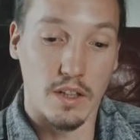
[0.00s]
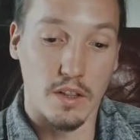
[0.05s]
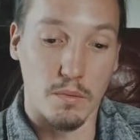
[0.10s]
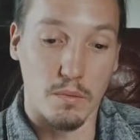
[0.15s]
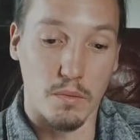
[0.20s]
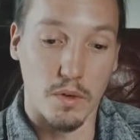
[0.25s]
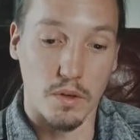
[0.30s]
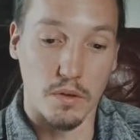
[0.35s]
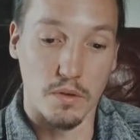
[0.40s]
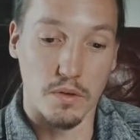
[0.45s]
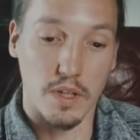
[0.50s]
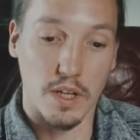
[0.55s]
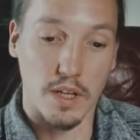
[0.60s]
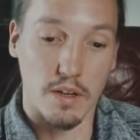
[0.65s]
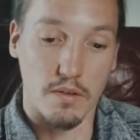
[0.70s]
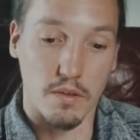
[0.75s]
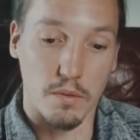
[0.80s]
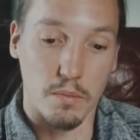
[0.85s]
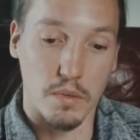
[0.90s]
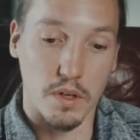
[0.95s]
the most
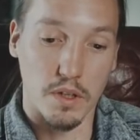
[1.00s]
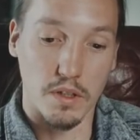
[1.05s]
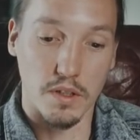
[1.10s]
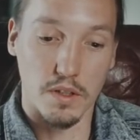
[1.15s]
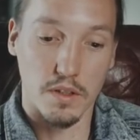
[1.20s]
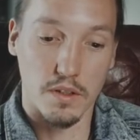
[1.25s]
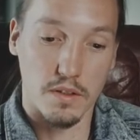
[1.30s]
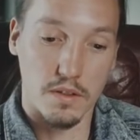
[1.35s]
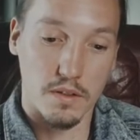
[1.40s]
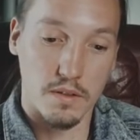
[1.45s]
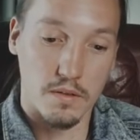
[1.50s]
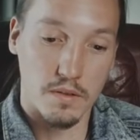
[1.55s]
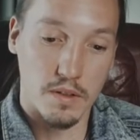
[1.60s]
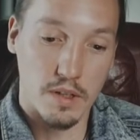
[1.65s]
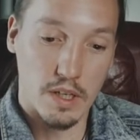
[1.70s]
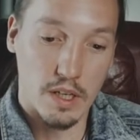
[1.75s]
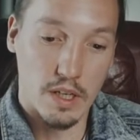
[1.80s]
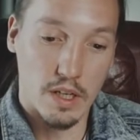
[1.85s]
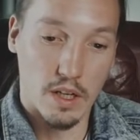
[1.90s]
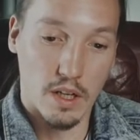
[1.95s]
out of the budgets.
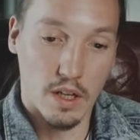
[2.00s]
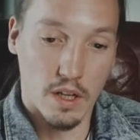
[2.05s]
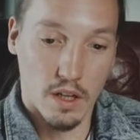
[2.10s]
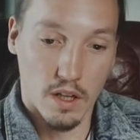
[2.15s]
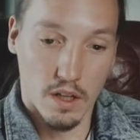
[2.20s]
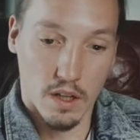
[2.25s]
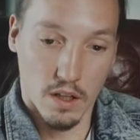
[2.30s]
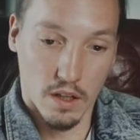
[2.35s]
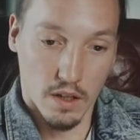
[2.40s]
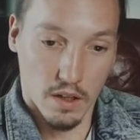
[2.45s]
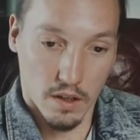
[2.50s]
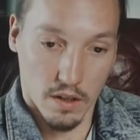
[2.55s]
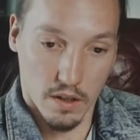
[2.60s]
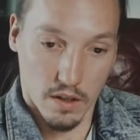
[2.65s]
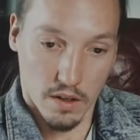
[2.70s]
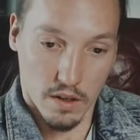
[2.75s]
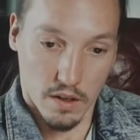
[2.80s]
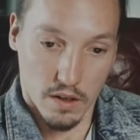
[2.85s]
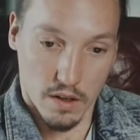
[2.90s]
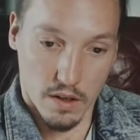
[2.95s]

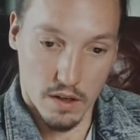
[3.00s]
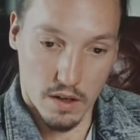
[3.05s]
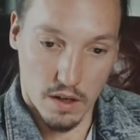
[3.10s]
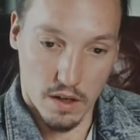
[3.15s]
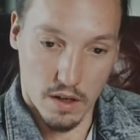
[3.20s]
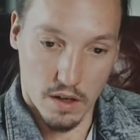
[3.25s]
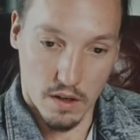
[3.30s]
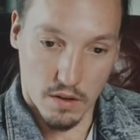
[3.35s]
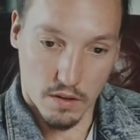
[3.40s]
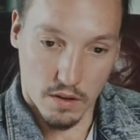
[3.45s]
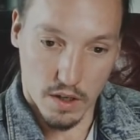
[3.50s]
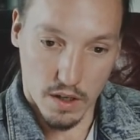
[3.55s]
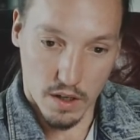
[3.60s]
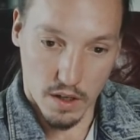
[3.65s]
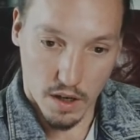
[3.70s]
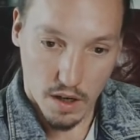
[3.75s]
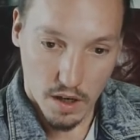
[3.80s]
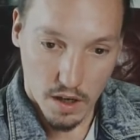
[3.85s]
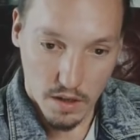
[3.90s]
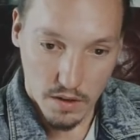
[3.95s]

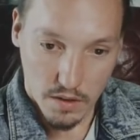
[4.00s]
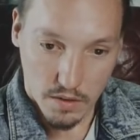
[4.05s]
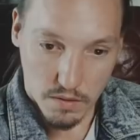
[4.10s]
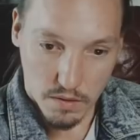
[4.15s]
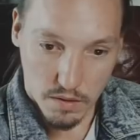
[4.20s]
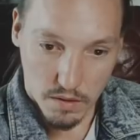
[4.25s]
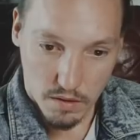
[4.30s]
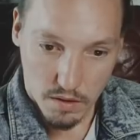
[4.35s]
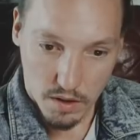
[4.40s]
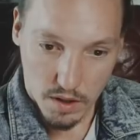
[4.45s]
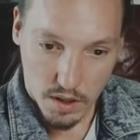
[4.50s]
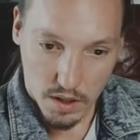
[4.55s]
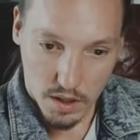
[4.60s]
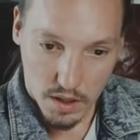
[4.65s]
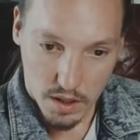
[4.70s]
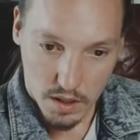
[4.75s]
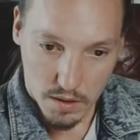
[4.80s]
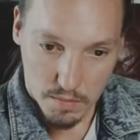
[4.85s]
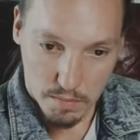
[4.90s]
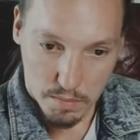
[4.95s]
Okay, scrolling
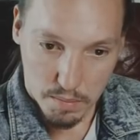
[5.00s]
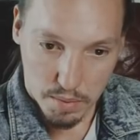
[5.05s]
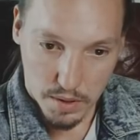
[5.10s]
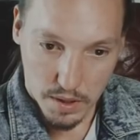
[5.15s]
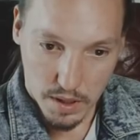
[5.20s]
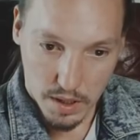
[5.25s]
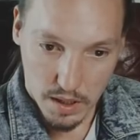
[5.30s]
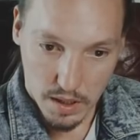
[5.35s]
up.